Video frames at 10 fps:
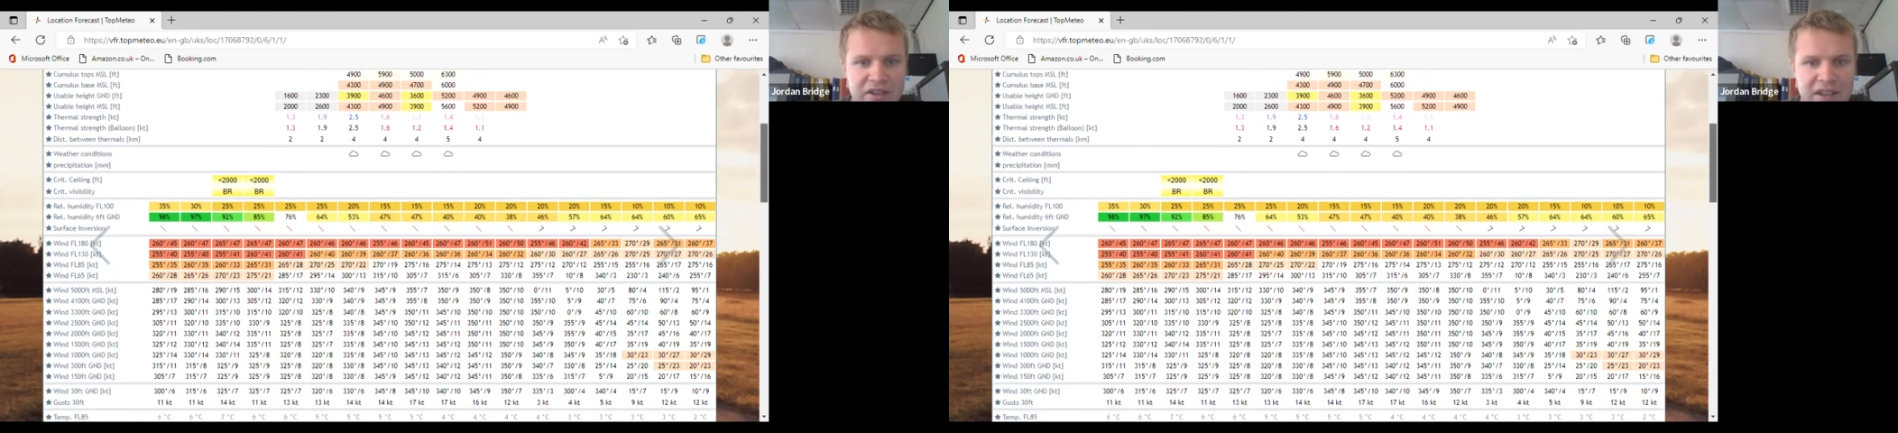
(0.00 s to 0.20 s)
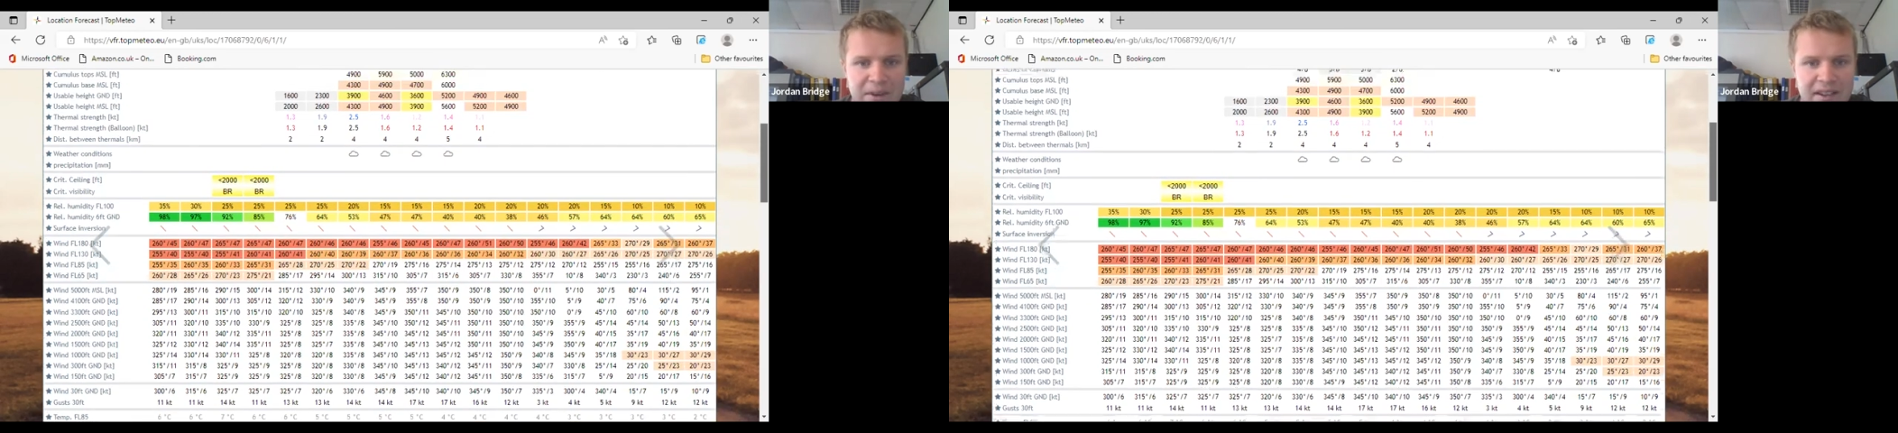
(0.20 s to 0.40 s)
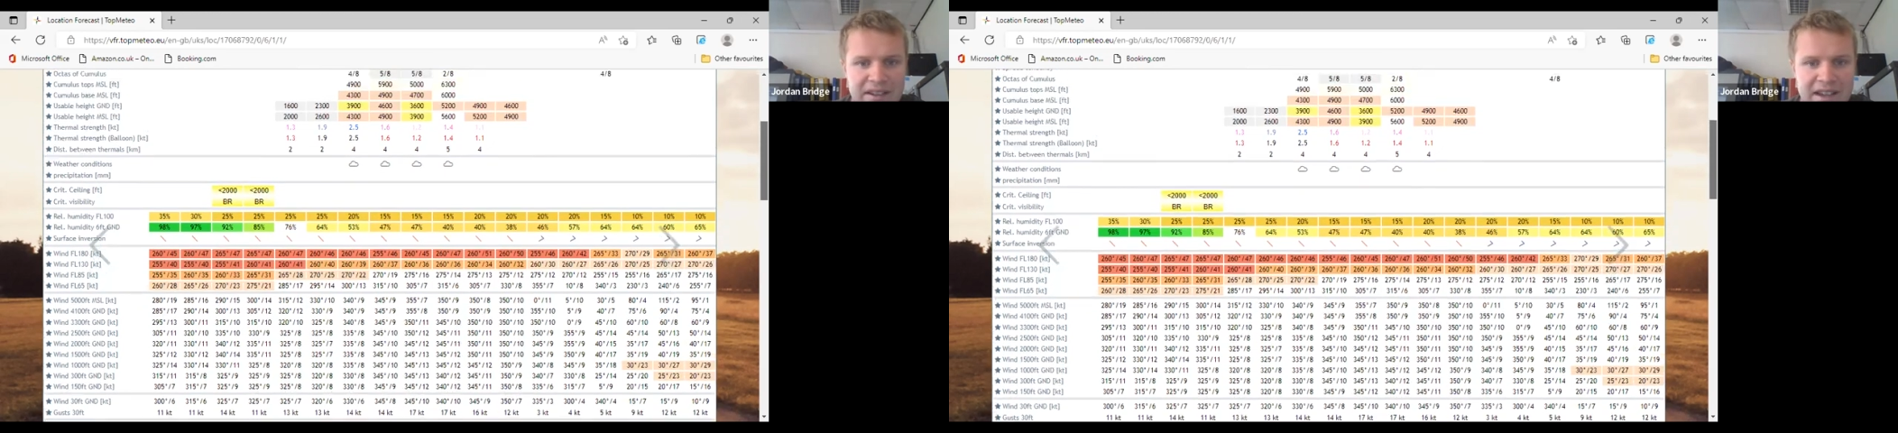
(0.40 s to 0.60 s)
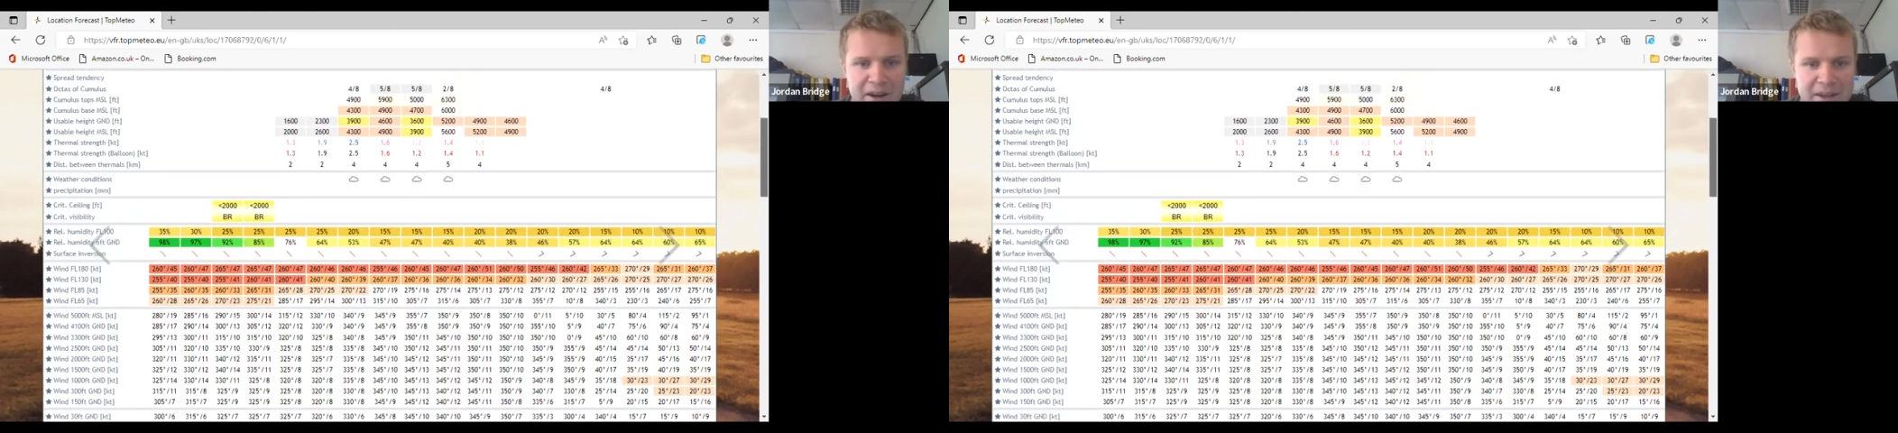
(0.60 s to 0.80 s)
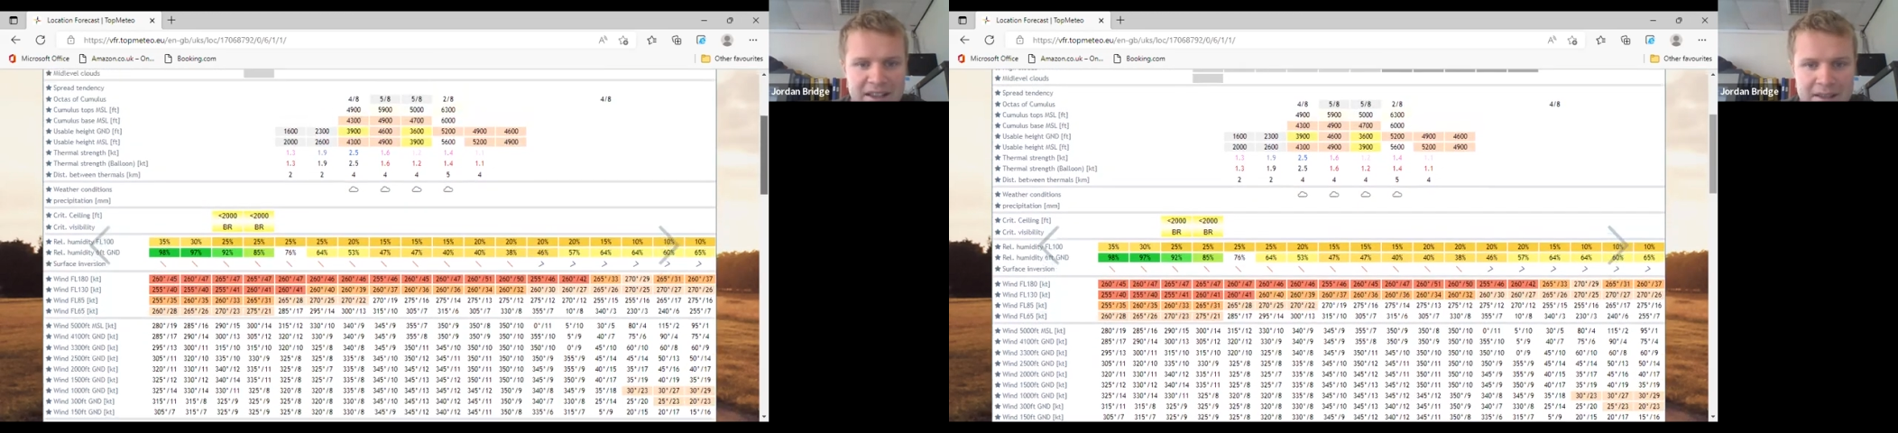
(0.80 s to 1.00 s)
dampen it down a
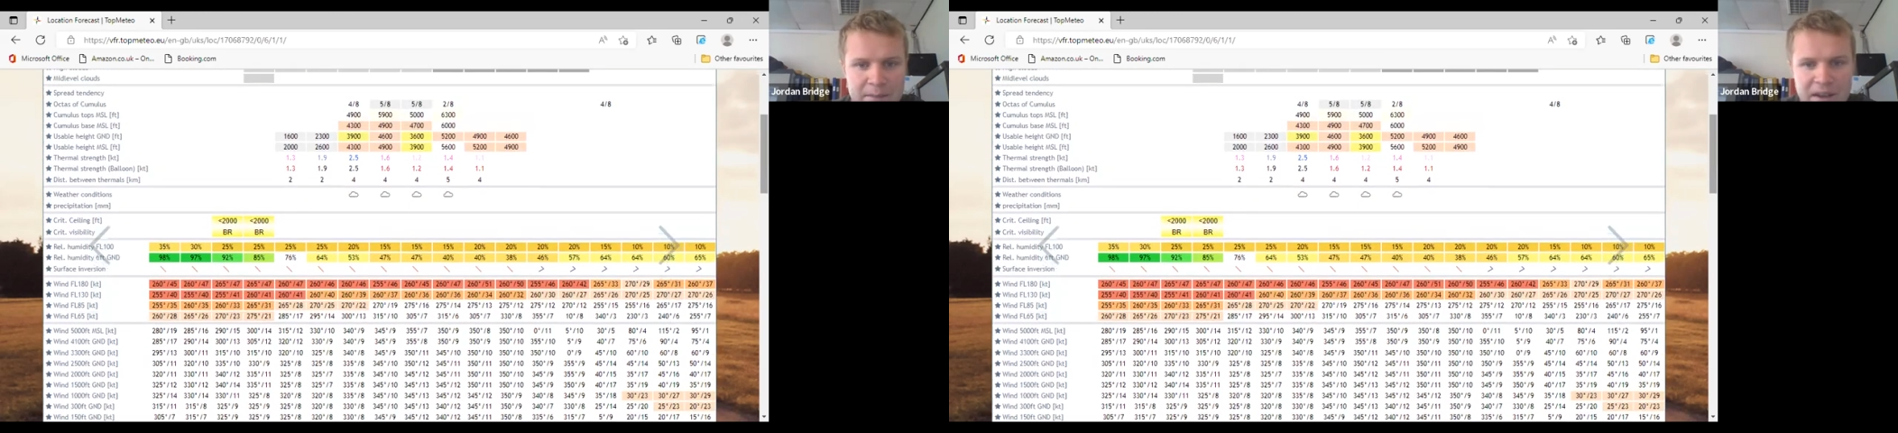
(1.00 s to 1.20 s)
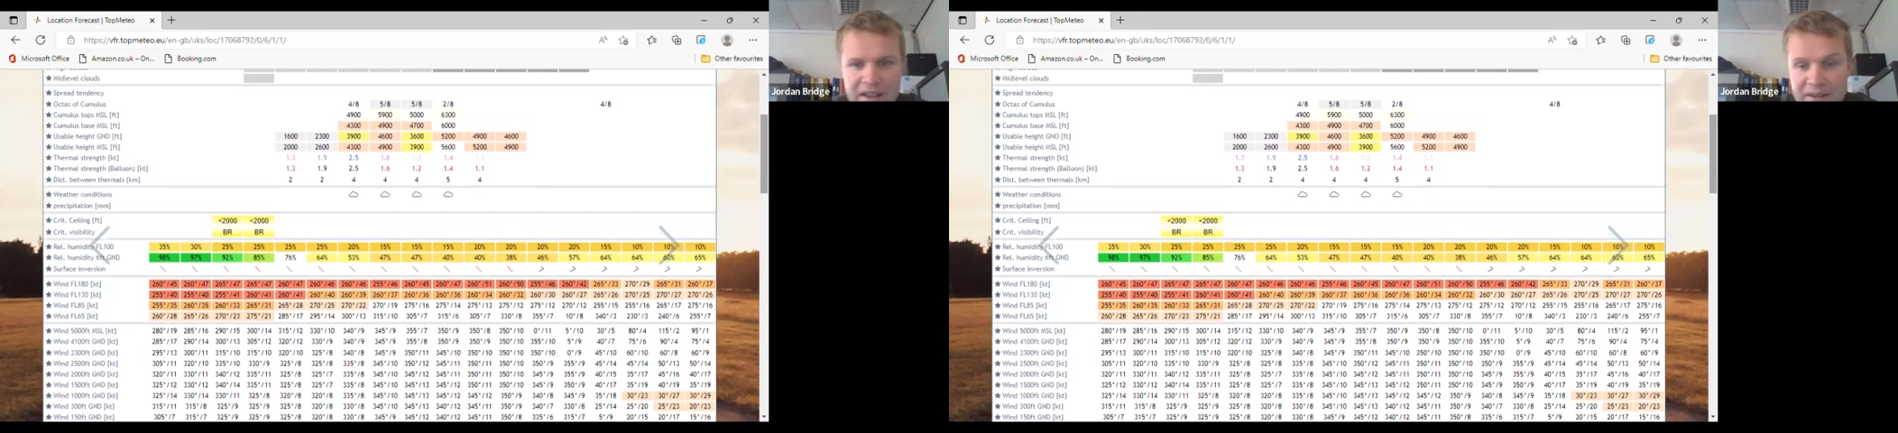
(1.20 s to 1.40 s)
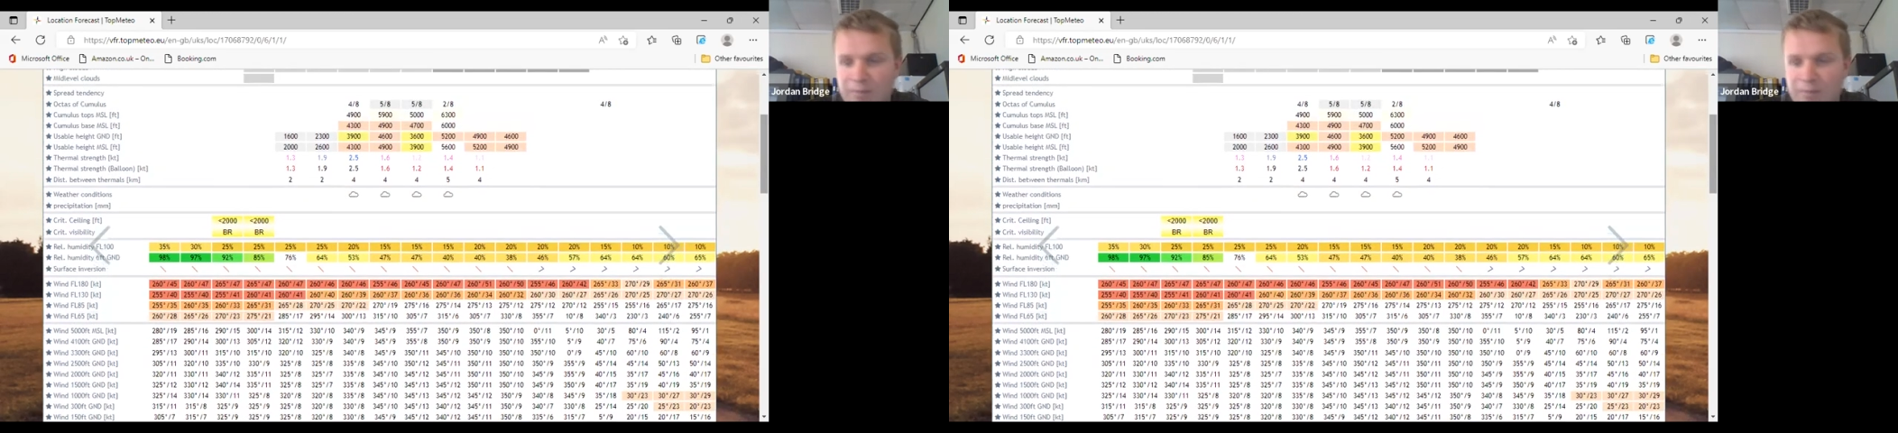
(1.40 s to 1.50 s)
bit, but